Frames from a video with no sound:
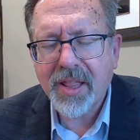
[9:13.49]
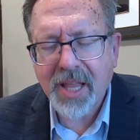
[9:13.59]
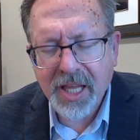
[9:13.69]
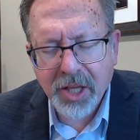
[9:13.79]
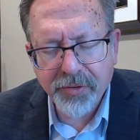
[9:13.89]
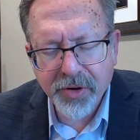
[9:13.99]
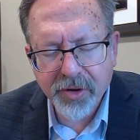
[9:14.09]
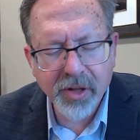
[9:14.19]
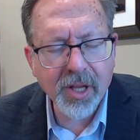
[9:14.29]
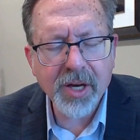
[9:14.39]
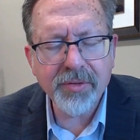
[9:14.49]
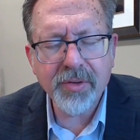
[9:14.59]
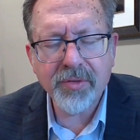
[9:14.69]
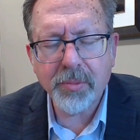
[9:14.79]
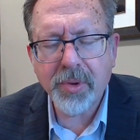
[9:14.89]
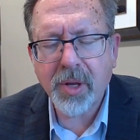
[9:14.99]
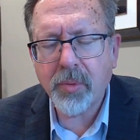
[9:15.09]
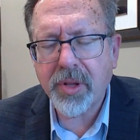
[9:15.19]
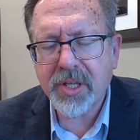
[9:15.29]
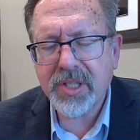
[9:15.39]
Thank you for your love and for being
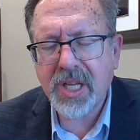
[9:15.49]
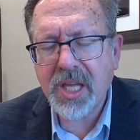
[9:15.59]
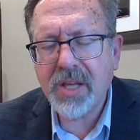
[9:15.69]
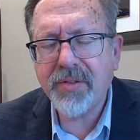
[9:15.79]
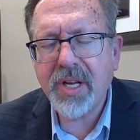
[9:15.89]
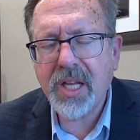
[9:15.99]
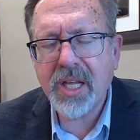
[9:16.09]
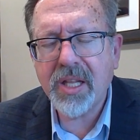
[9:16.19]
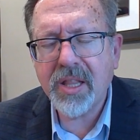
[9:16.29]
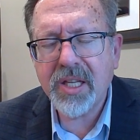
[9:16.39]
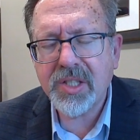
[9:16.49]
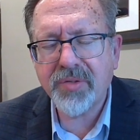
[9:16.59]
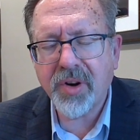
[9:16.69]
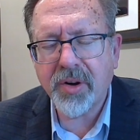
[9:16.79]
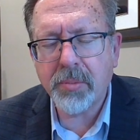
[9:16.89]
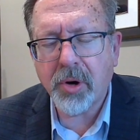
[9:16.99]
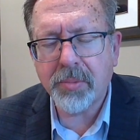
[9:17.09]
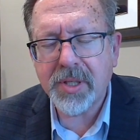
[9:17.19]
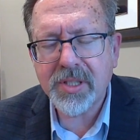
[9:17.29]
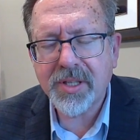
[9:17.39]
with us, even in this very
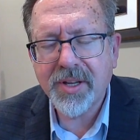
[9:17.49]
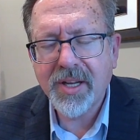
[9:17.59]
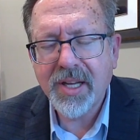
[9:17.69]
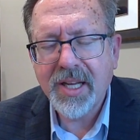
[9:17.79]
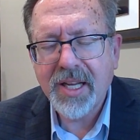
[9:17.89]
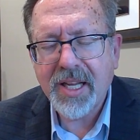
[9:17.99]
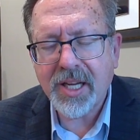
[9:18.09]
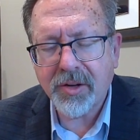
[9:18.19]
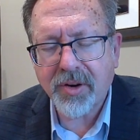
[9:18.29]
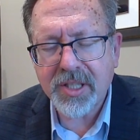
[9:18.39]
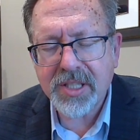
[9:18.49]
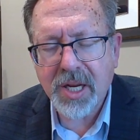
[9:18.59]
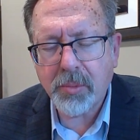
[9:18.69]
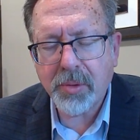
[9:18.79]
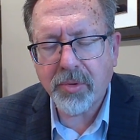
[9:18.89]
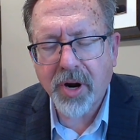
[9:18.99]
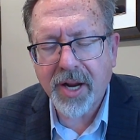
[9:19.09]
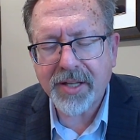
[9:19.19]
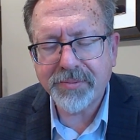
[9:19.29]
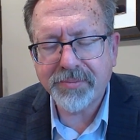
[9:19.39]
moment. In Christ's name we pray.